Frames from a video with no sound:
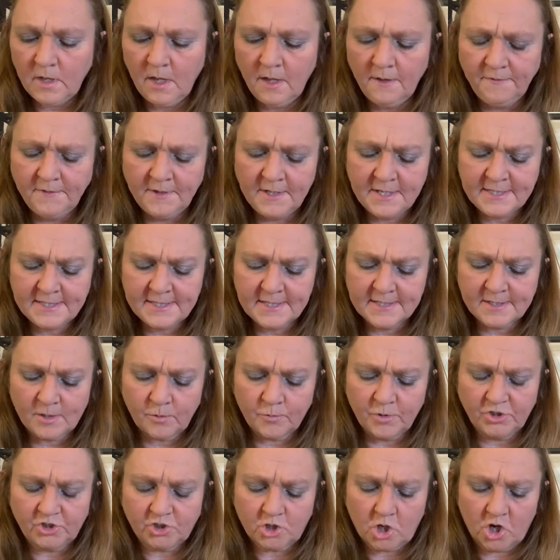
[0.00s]
this is a
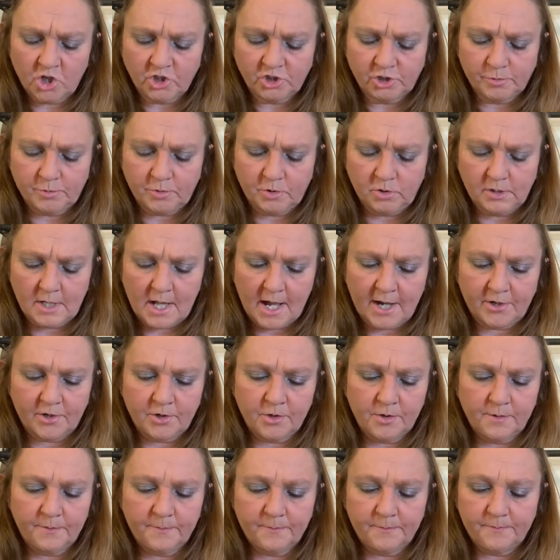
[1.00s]
rechargeable
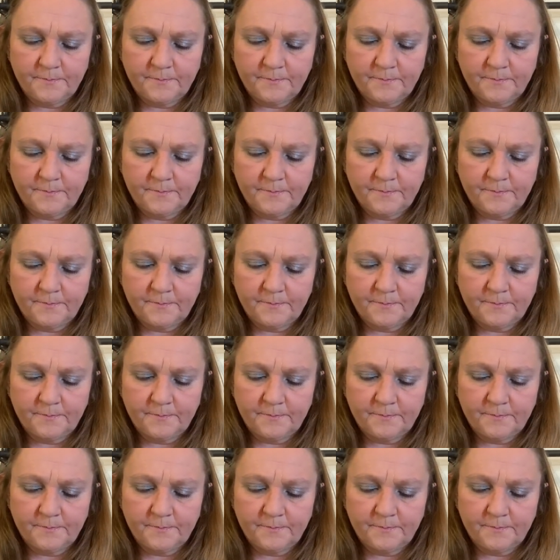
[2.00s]
lighter.